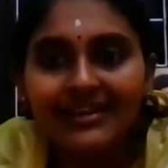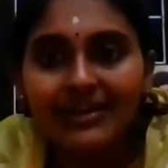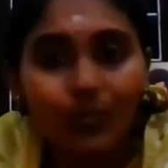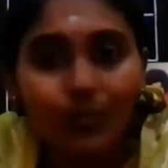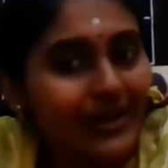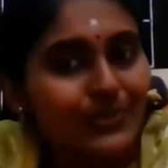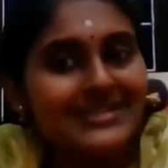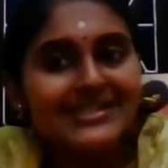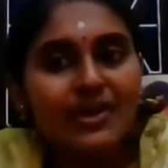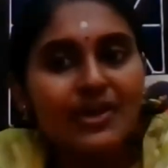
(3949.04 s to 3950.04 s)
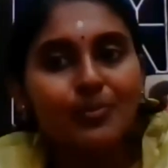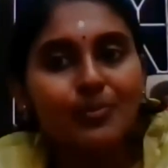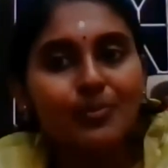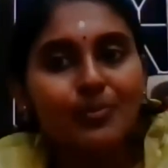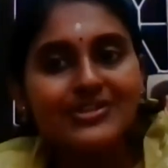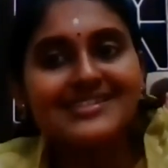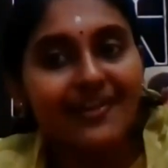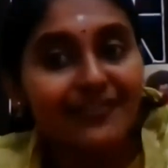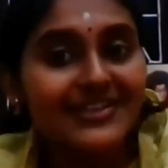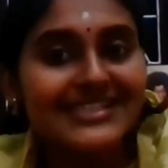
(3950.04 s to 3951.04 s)
what was your most
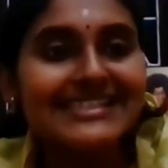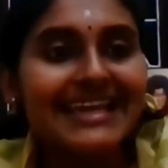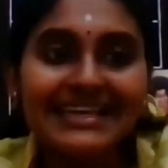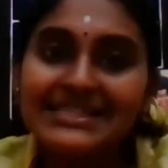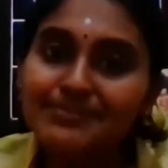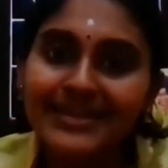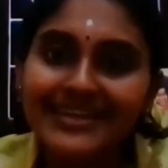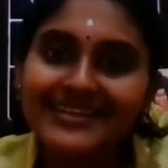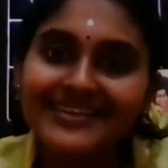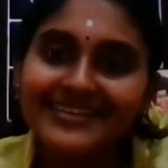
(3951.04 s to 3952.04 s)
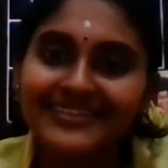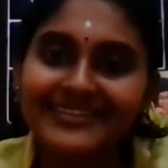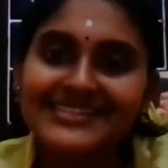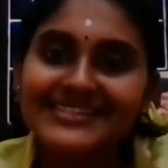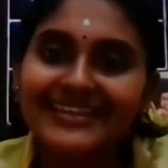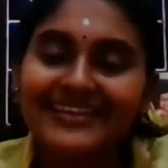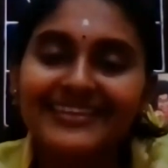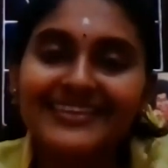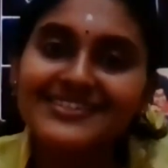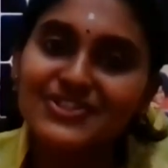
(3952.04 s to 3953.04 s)
toughest experience
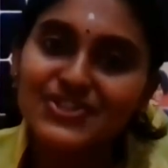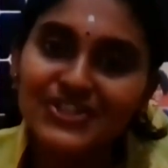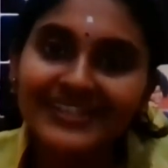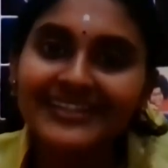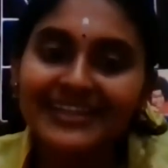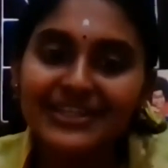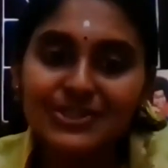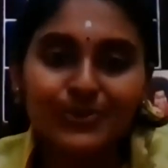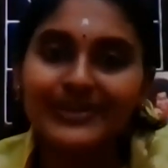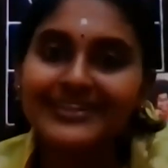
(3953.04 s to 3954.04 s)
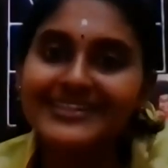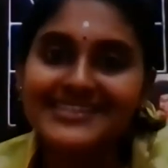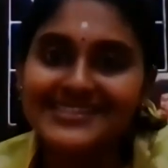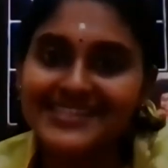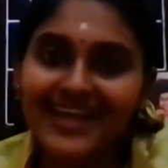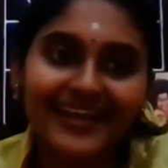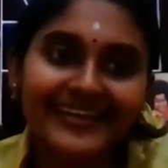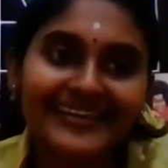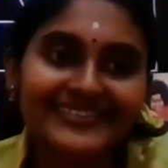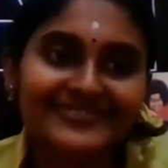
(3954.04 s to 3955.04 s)
in this journey towards
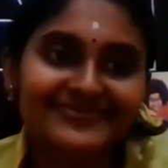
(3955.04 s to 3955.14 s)
Sai?